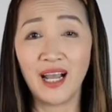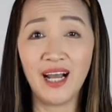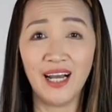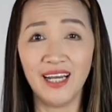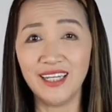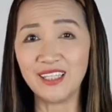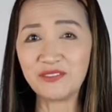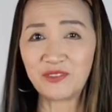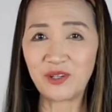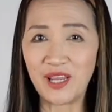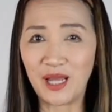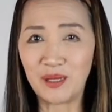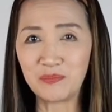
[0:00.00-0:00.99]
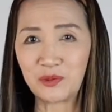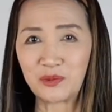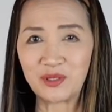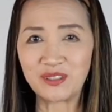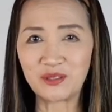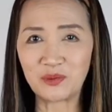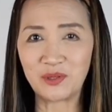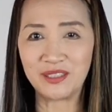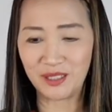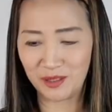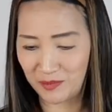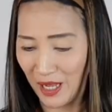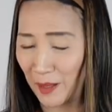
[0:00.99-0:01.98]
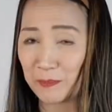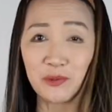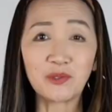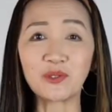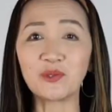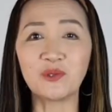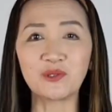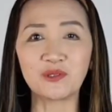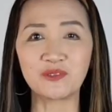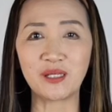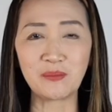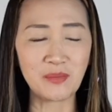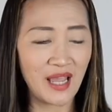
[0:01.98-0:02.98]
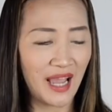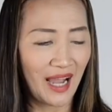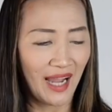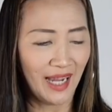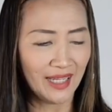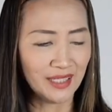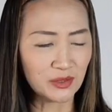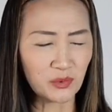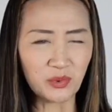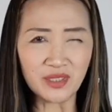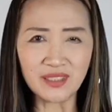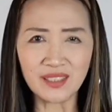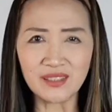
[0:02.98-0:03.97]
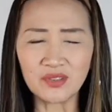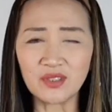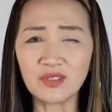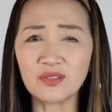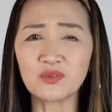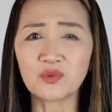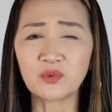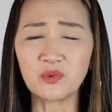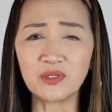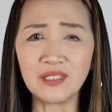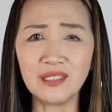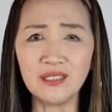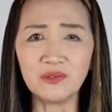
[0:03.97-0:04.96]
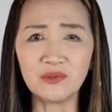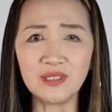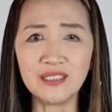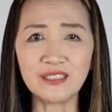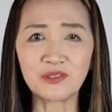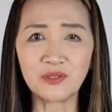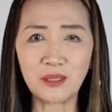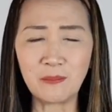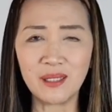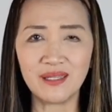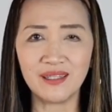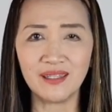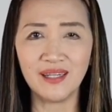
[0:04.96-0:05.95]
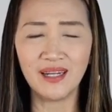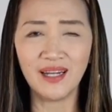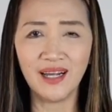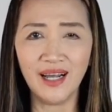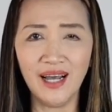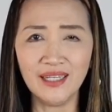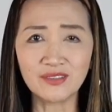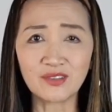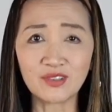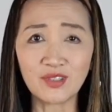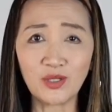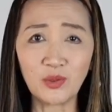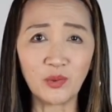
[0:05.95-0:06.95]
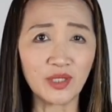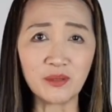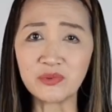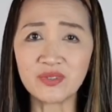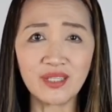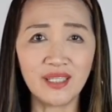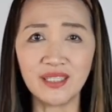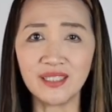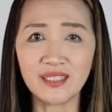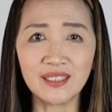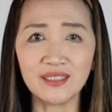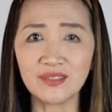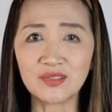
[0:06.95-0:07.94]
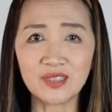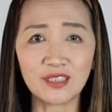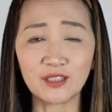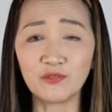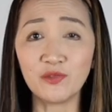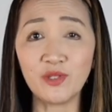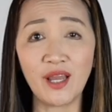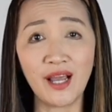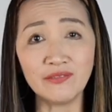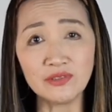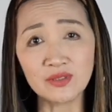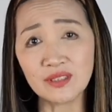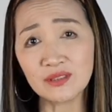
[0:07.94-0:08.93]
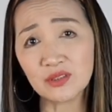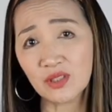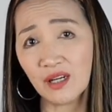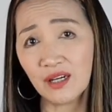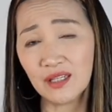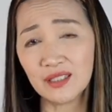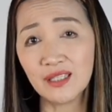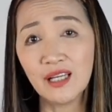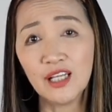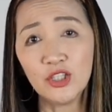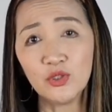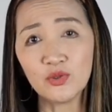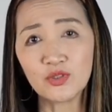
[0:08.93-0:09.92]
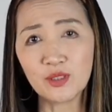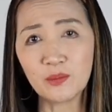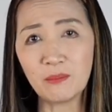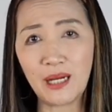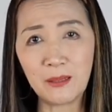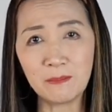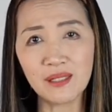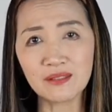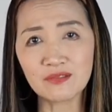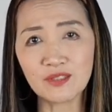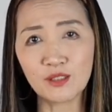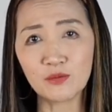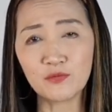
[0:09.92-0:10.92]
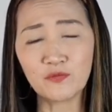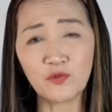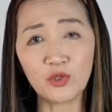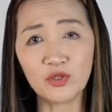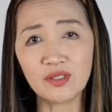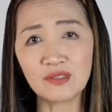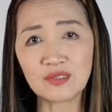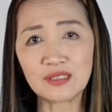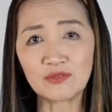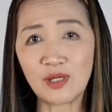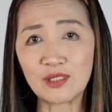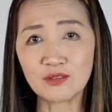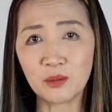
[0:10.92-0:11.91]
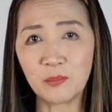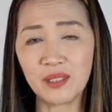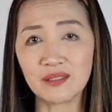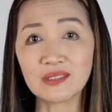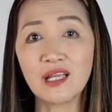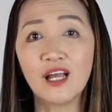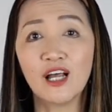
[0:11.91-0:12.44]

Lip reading: I am very happy with this one. I'm happy with all of them. And what it is really, really creamy. And so what I'm saying is that if you haven't yet tried using my milk syrup for this recipe,